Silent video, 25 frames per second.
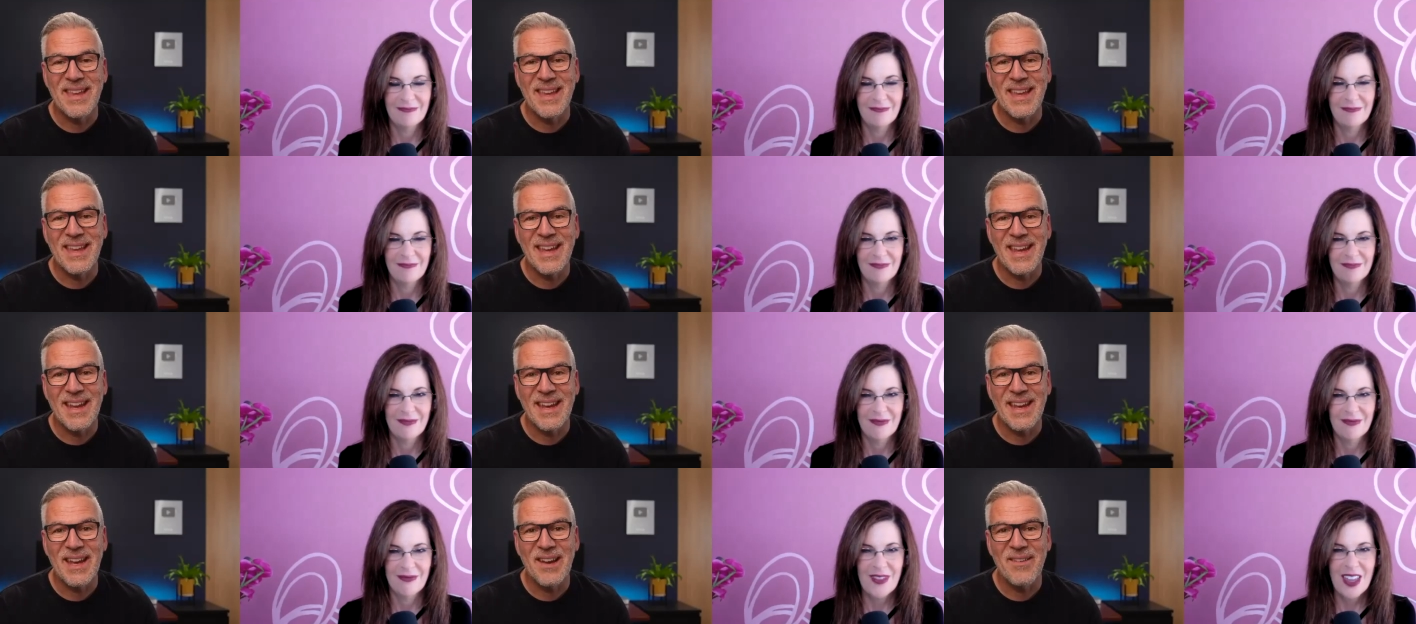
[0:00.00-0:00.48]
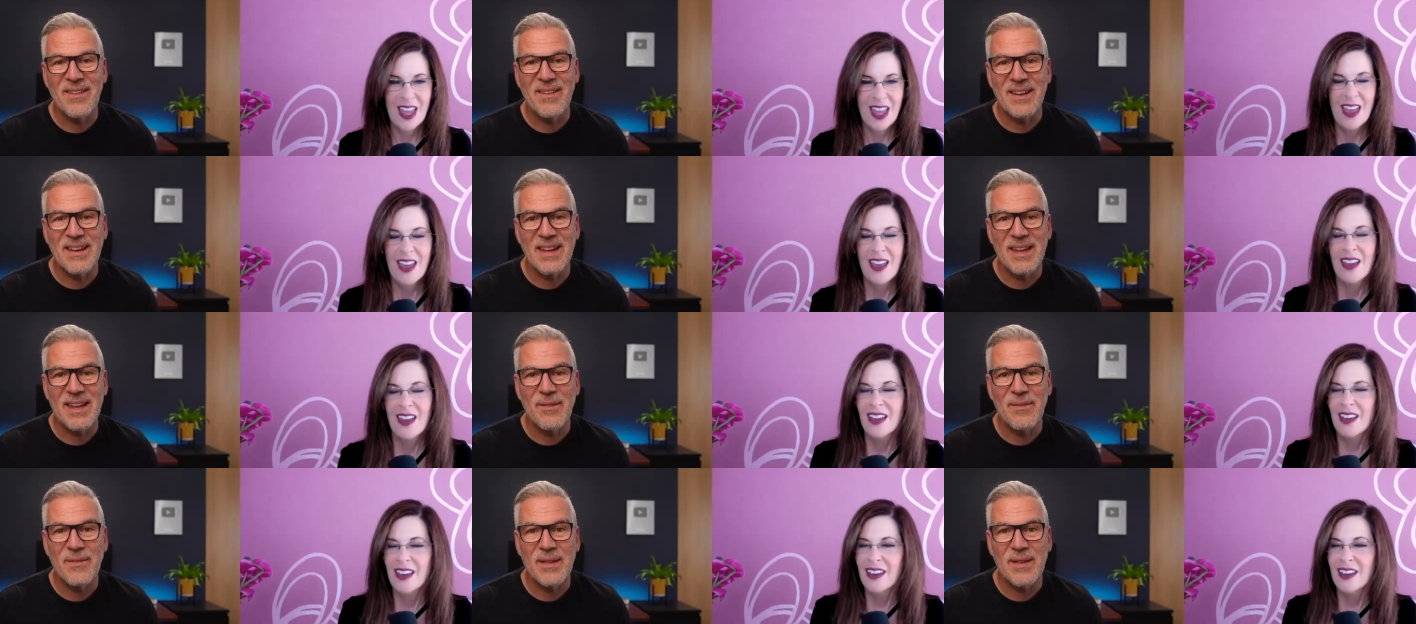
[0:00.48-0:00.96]
Speaker 1: You know,
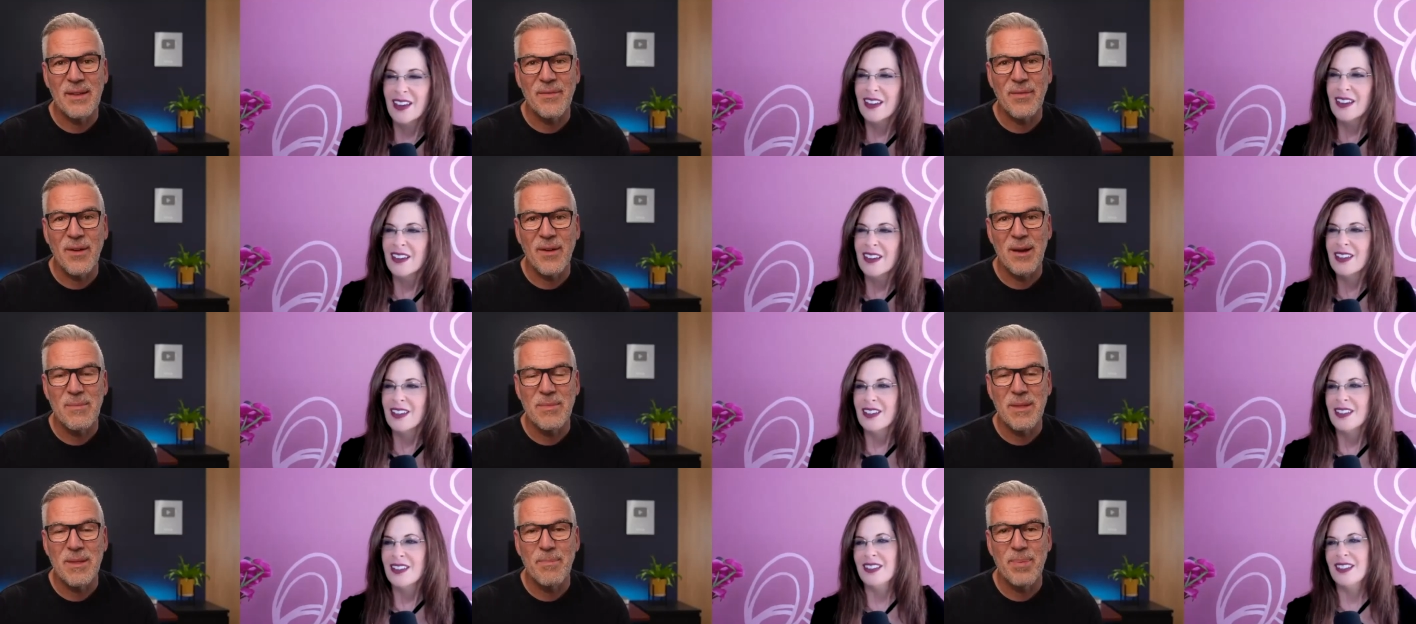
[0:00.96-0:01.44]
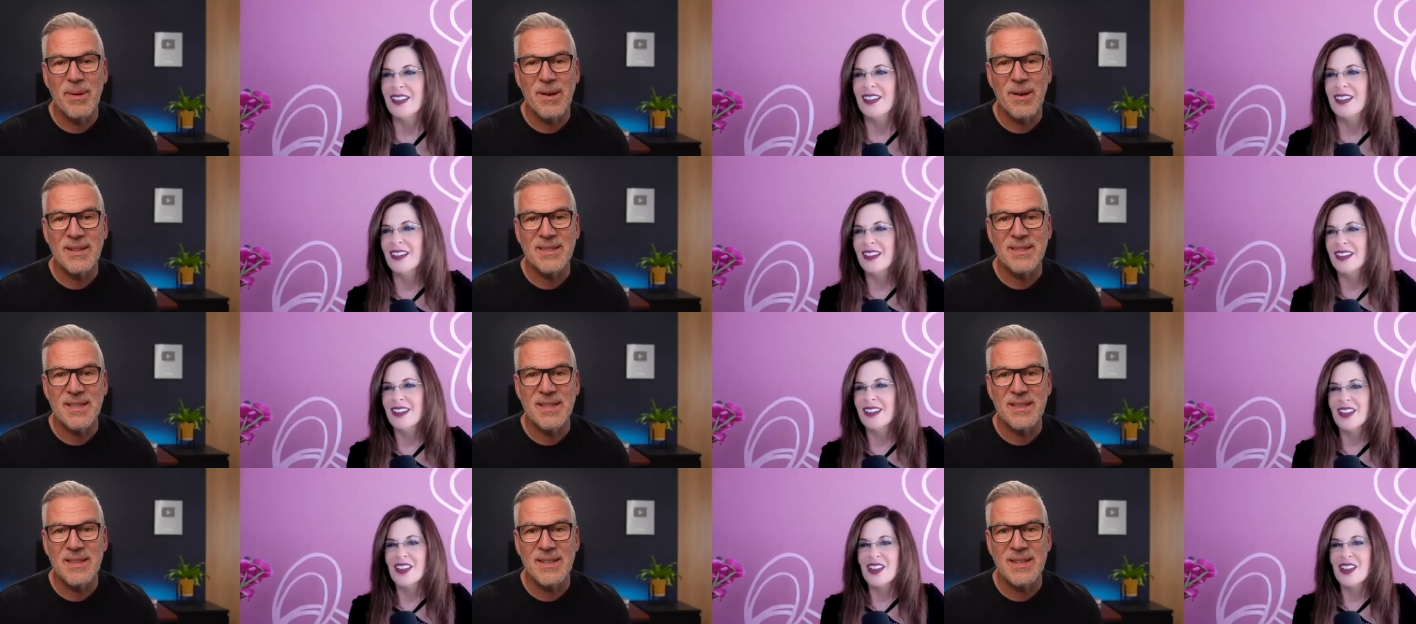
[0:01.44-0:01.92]
and if, if I'm the yeah.
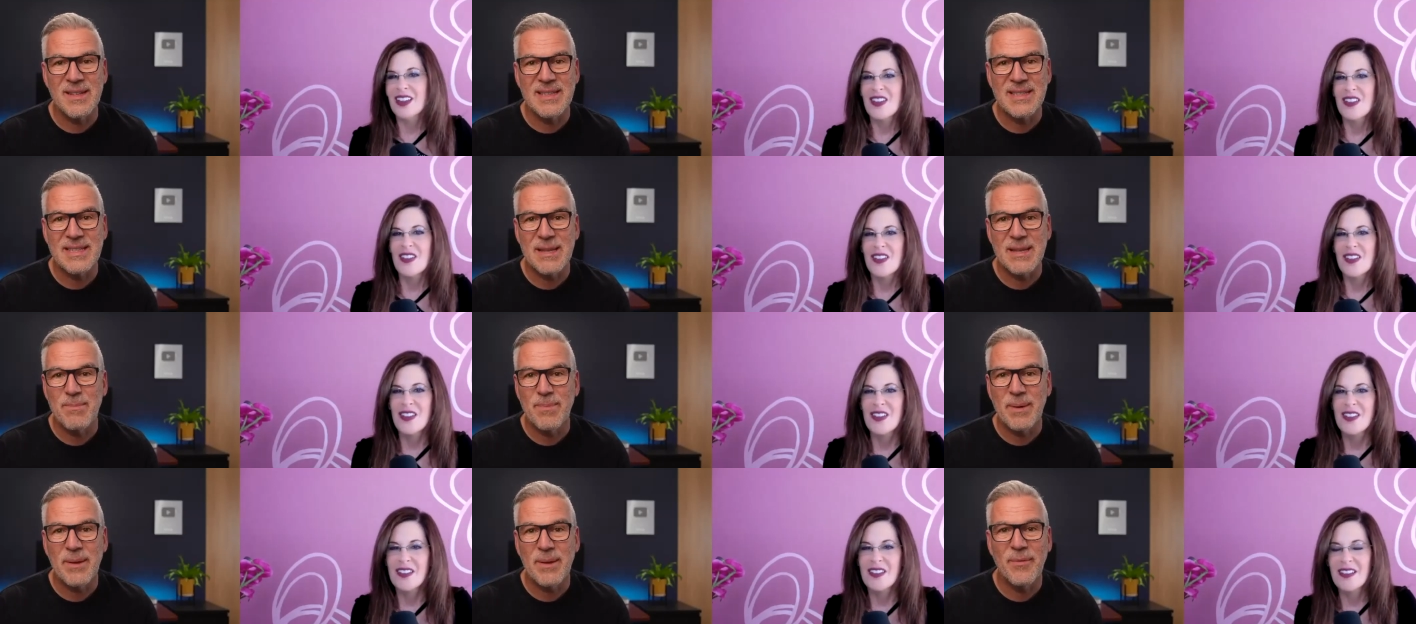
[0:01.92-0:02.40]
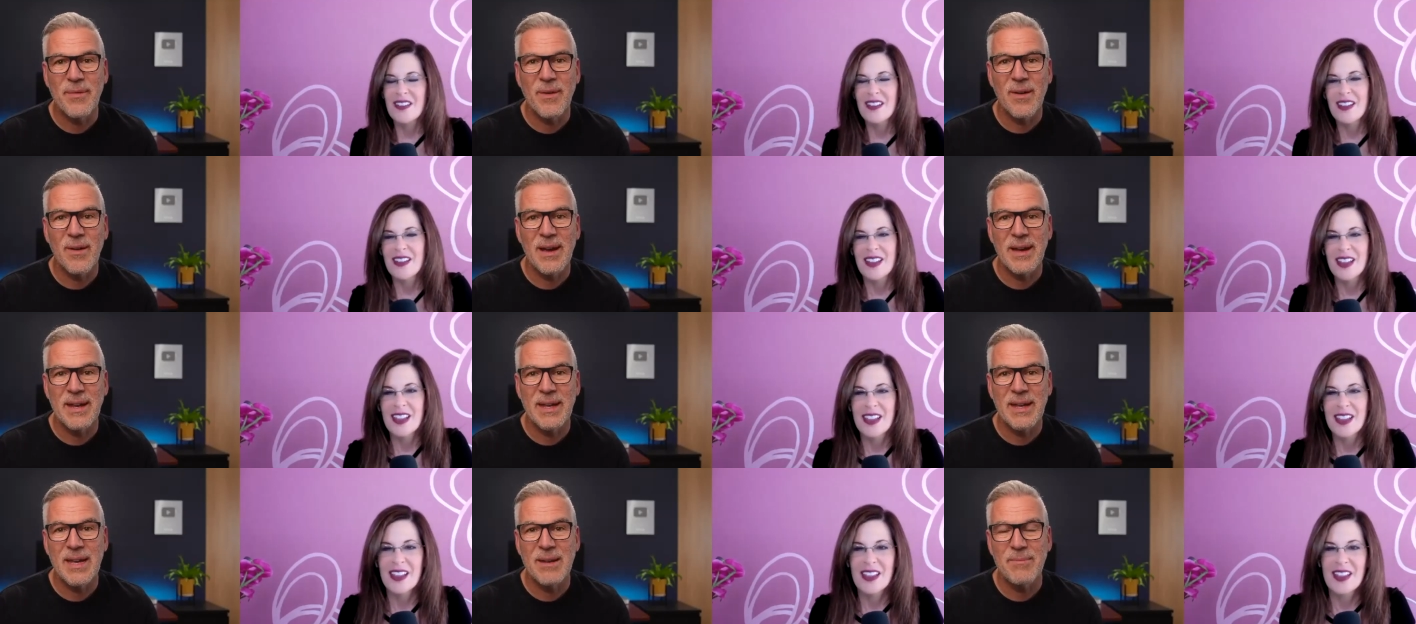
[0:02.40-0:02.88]
person that has
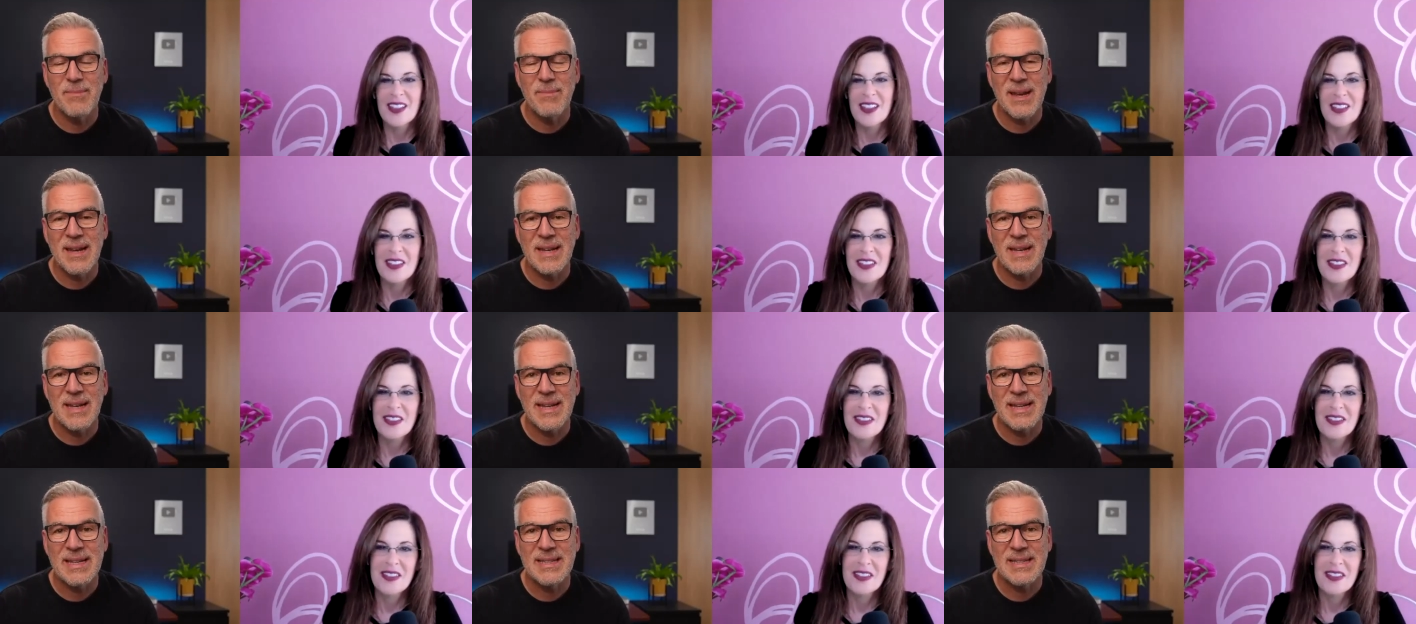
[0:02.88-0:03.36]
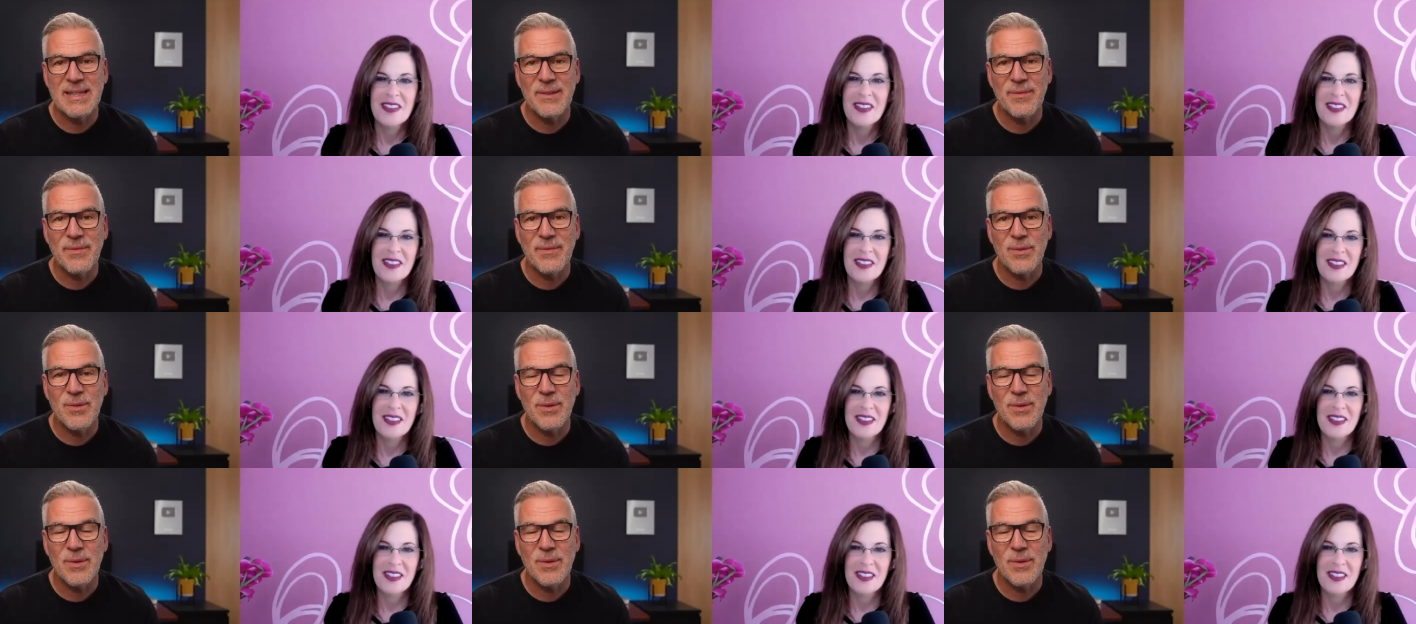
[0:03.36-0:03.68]
simplified it and made it easy